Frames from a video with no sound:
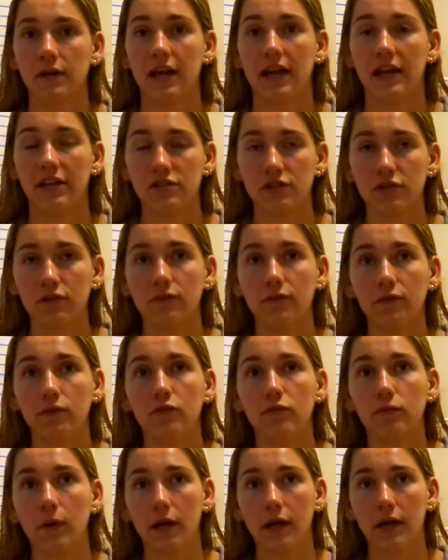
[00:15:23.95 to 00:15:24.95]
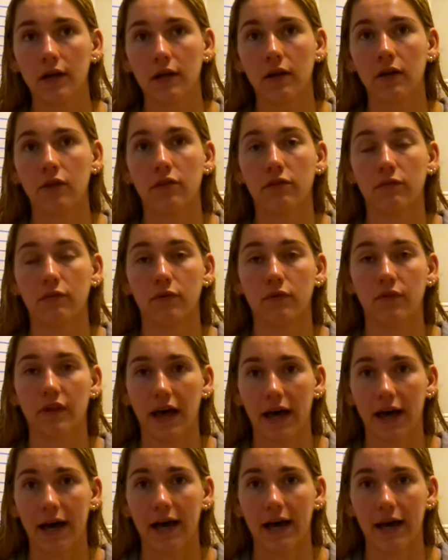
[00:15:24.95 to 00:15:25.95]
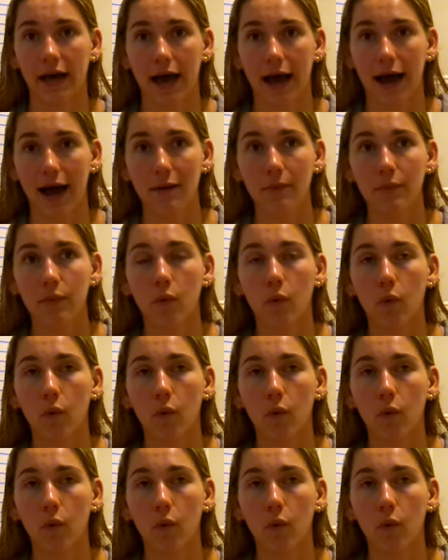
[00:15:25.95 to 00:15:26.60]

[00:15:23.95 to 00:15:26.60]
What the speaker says: interval run through that app,